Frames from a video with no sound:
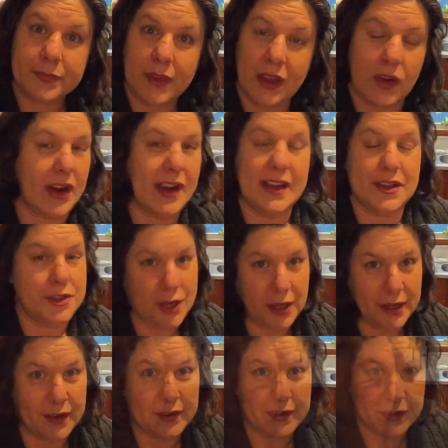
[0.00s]
or in
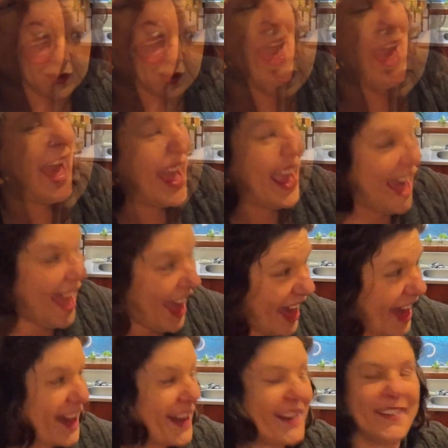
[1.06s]
jars. I
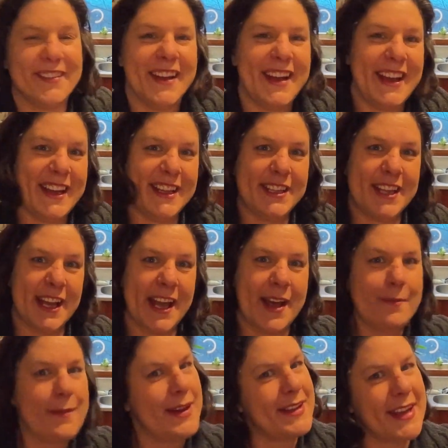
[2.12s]
have dug
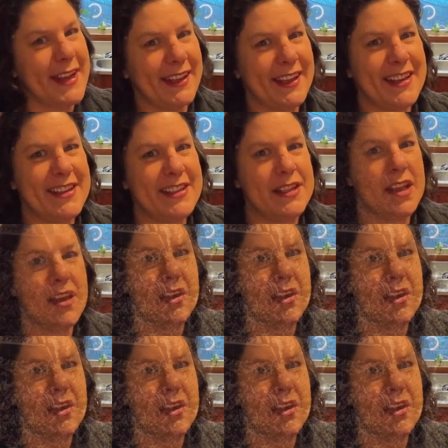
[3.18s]
up my dahlias